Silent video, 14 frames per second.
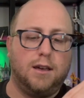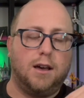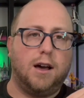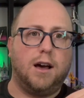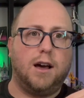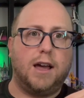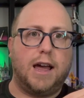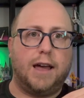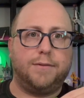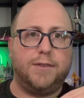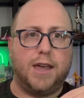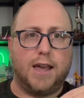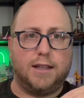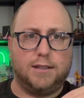at
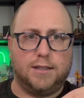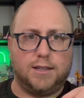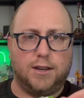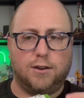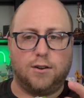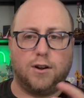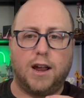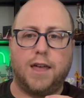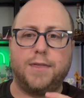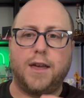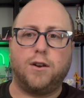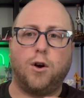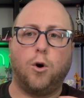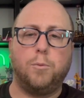the ends here, and
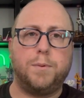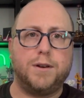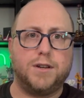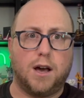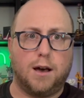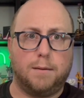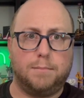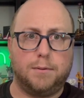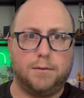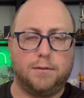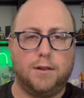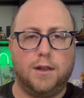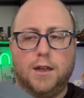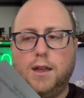then opened up.
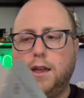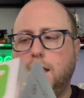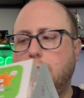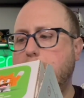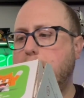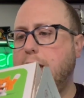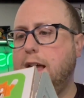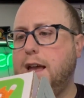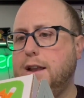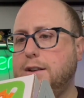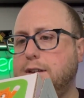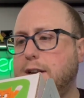And